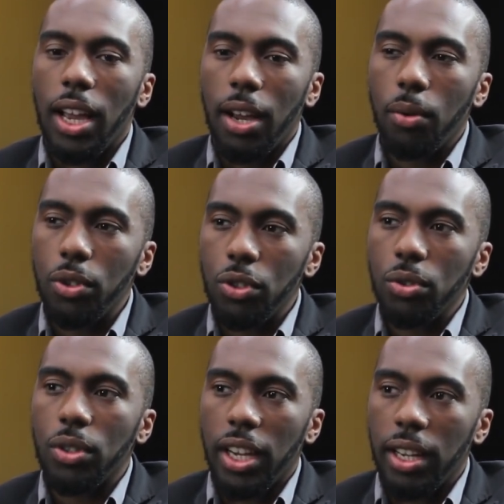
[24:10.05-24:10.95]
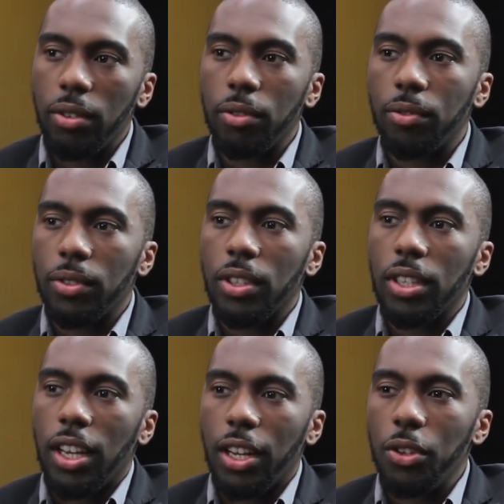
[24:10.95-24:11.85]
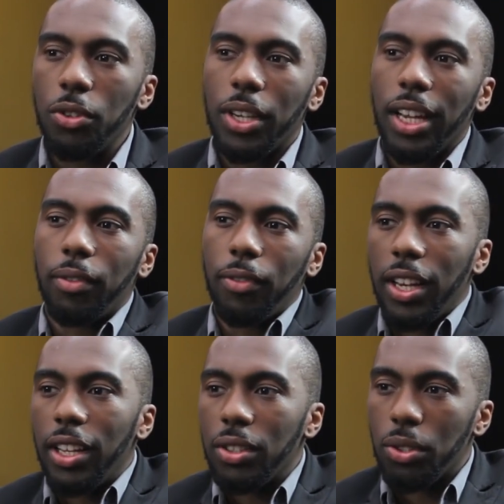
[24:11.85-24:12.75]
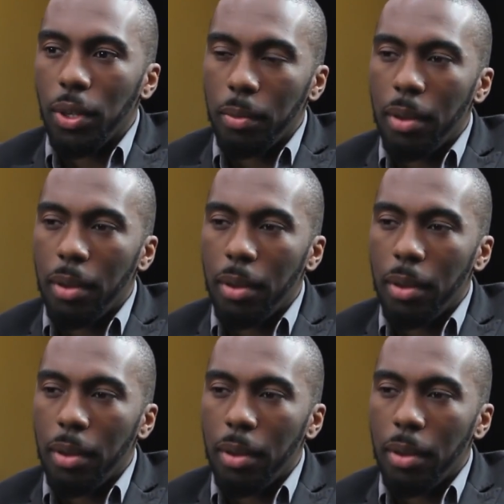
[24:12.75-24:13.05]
how would you kind of, I know you kind of fell into it,